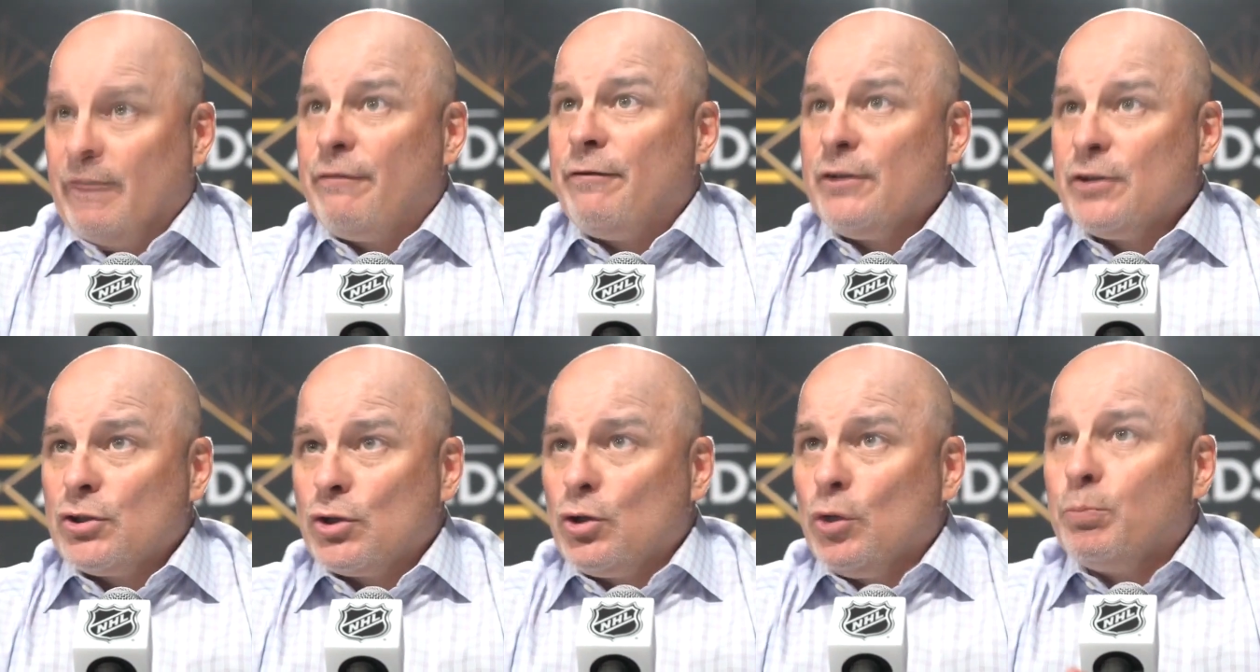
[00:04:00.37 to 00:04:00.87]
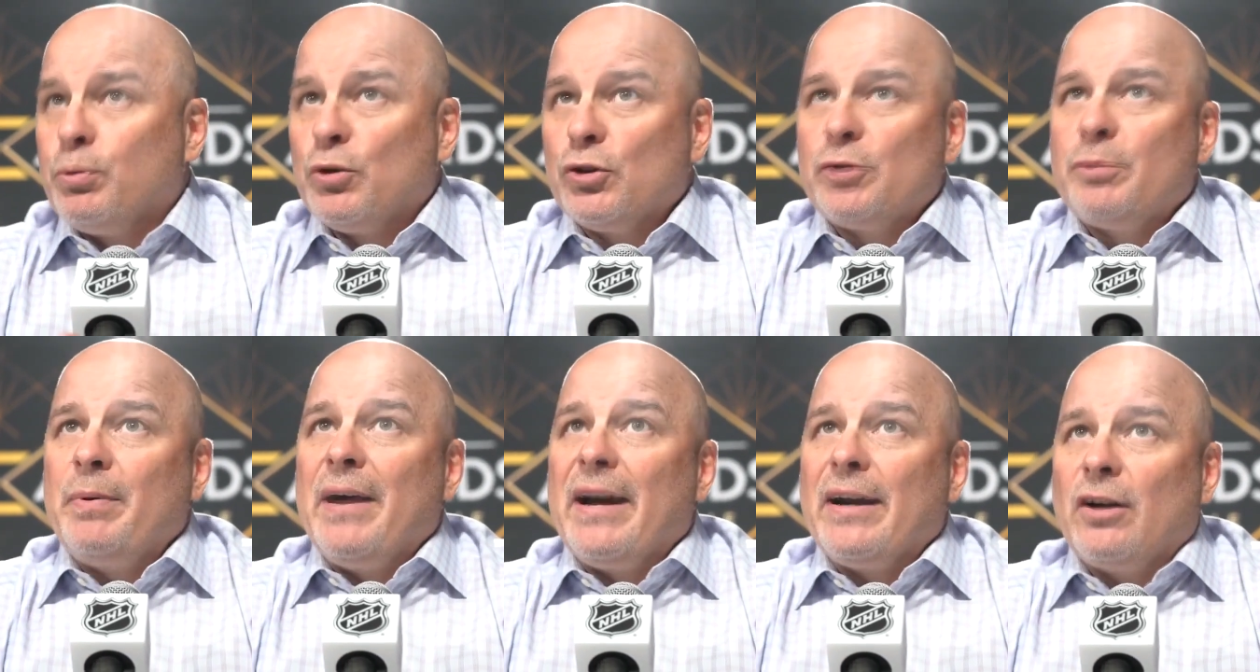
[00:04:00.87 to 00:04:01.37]
a physical
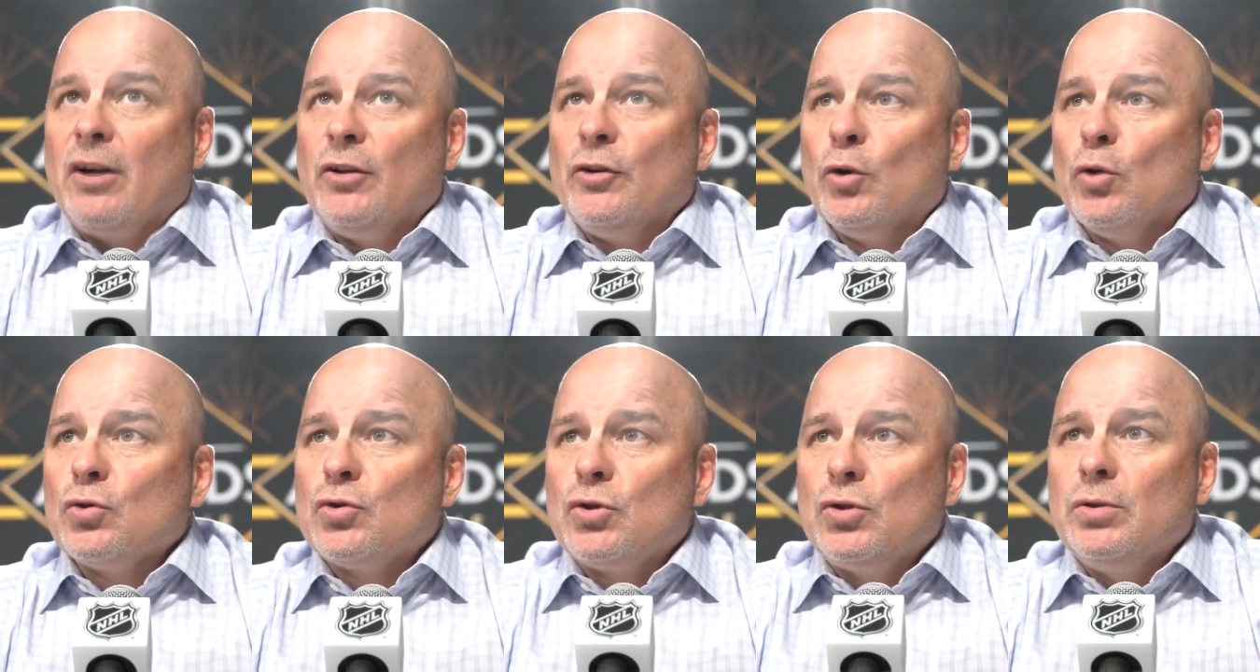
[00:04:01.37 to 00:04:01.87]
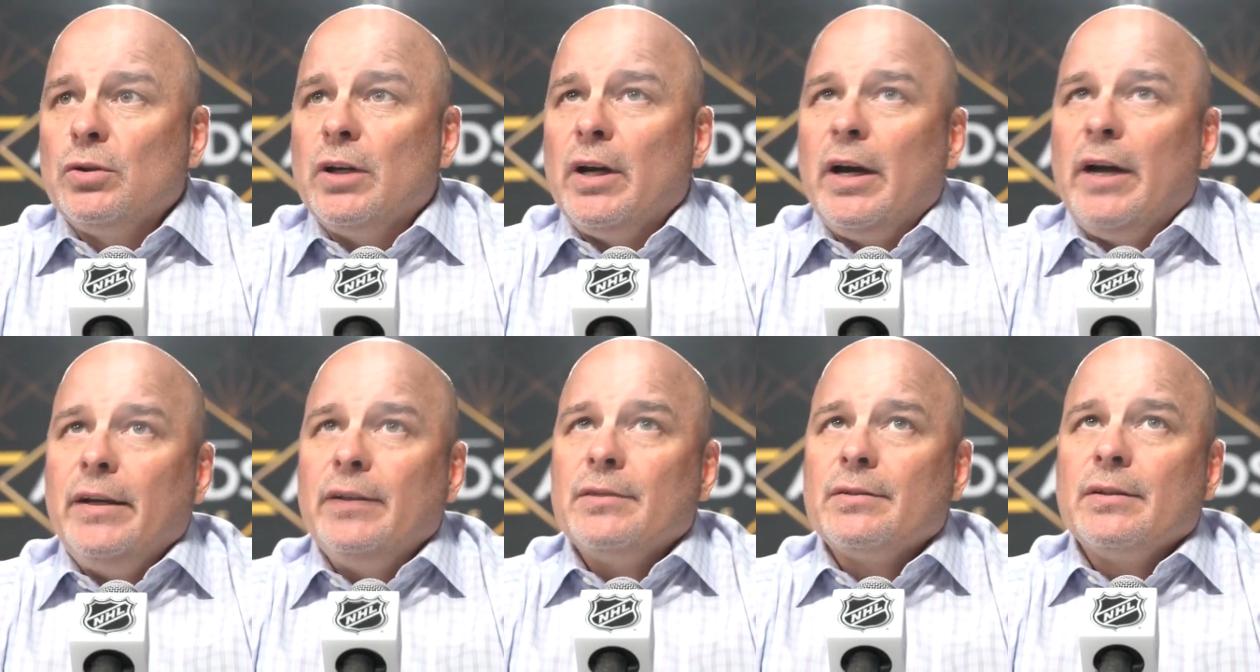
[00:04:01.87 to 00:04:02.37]
pushback on those two
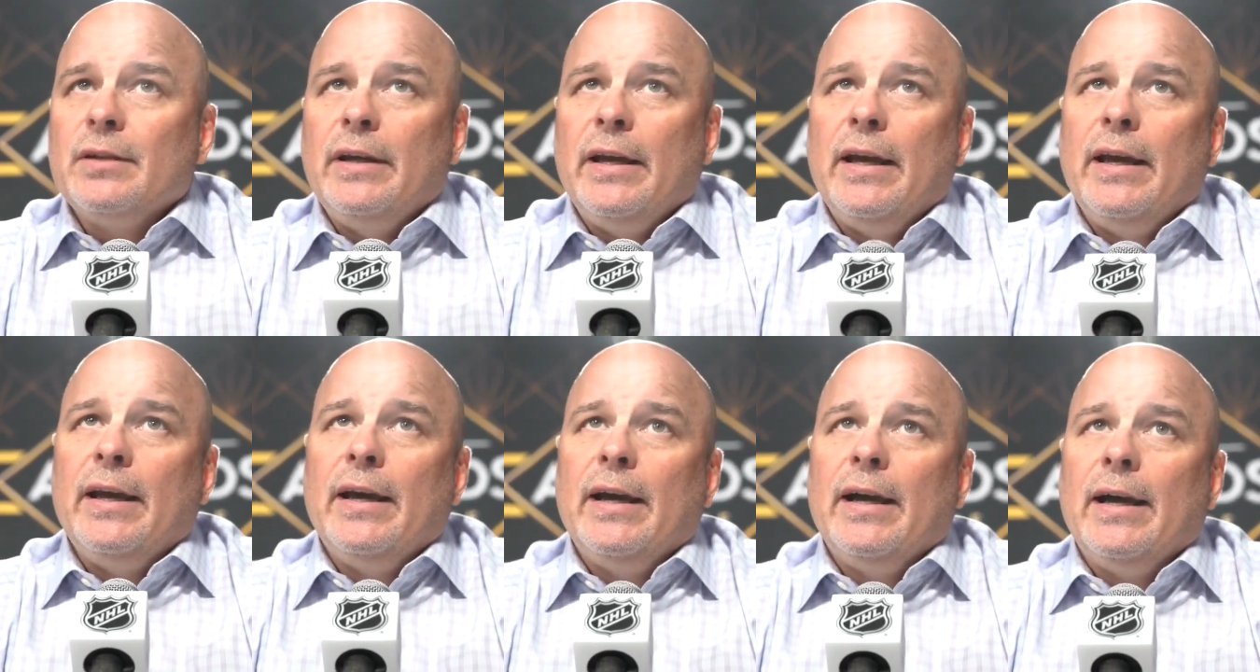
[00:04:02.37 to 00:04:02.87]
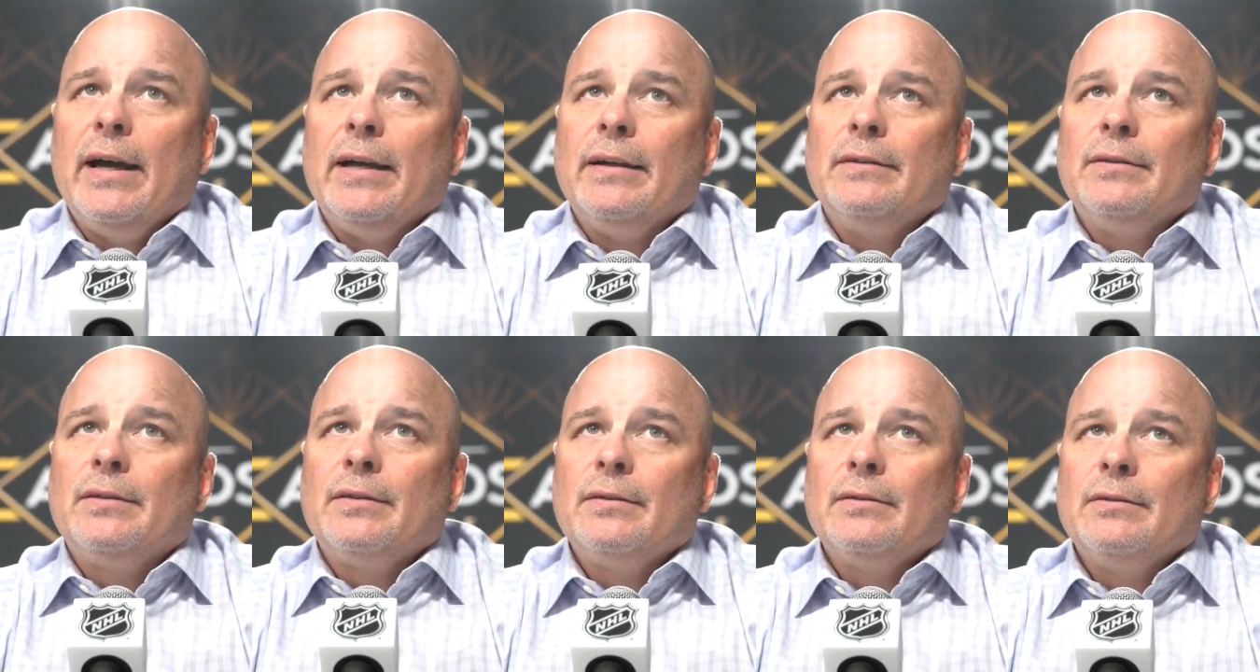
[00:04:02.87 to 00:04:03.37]
guys
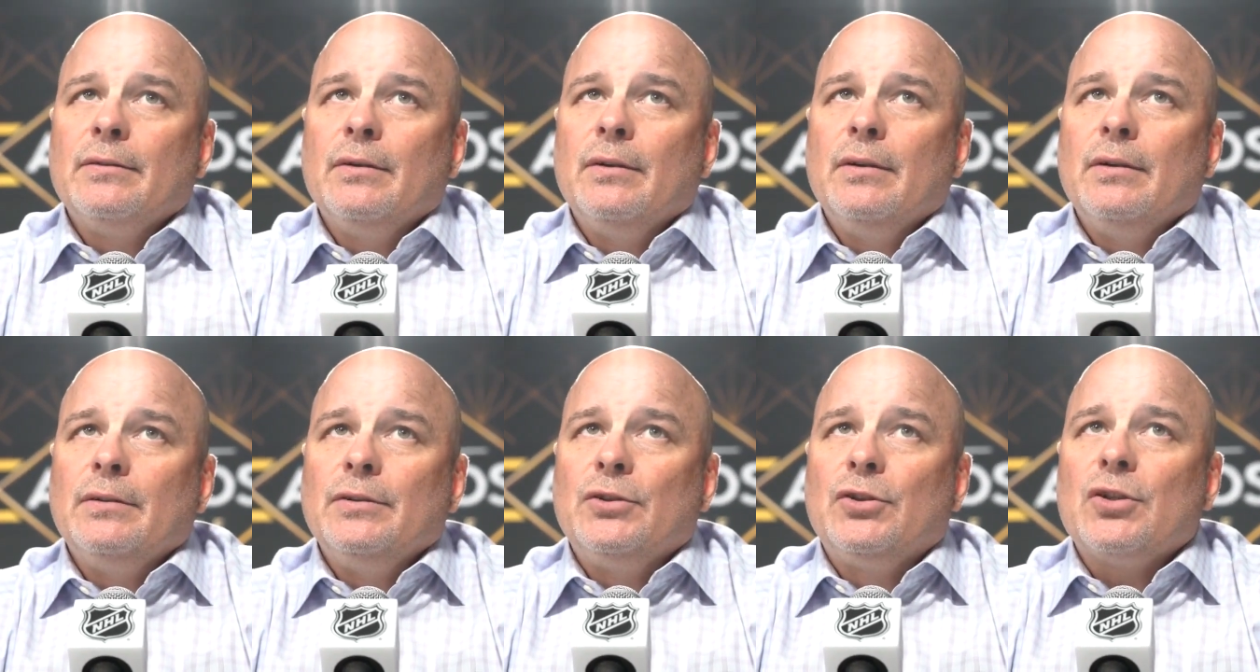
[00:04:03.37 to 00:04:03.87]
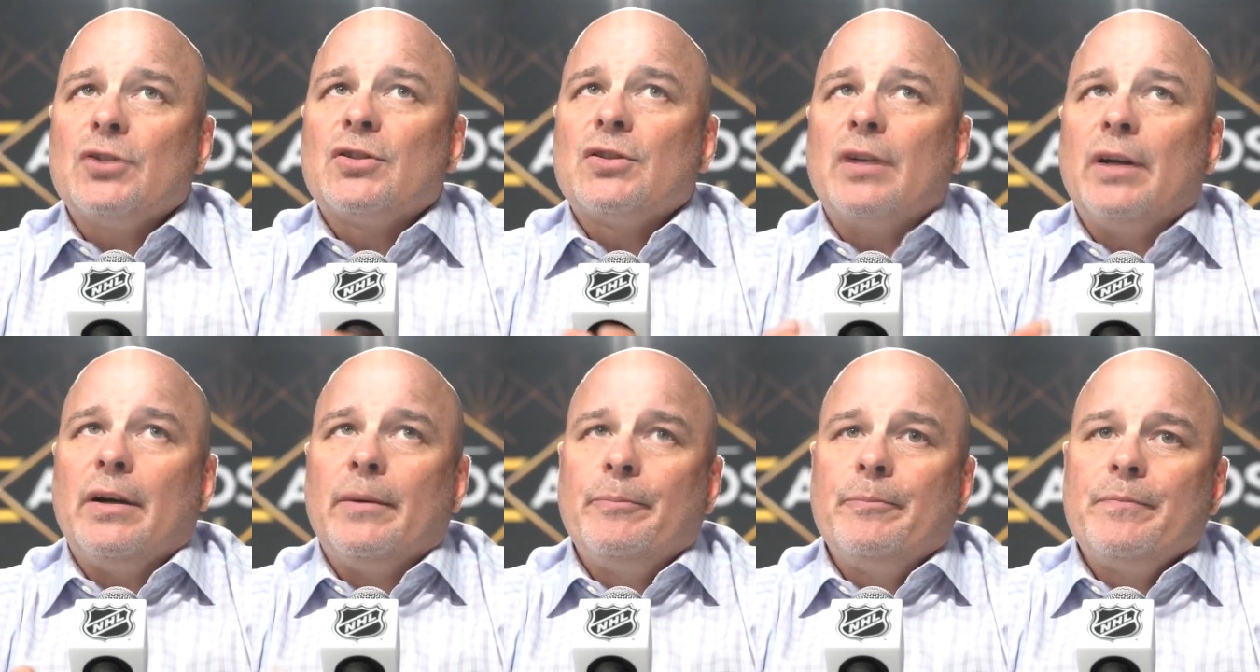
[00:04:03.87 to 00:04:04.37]
and just
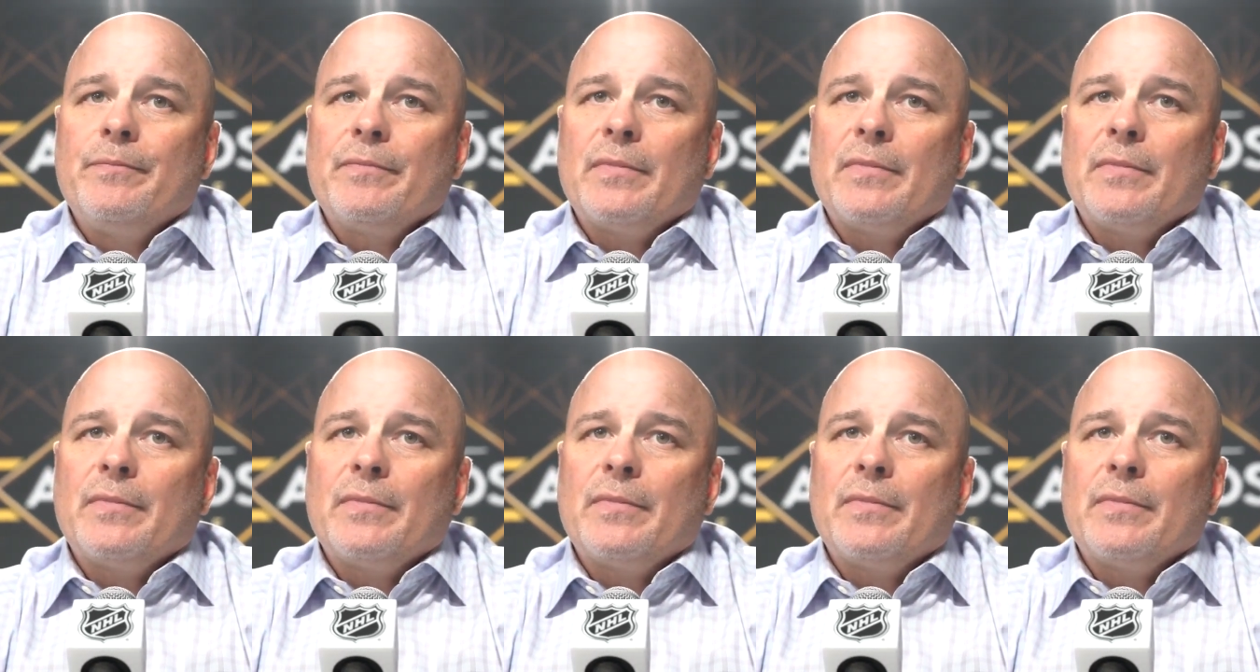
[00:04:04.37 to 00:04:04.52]
a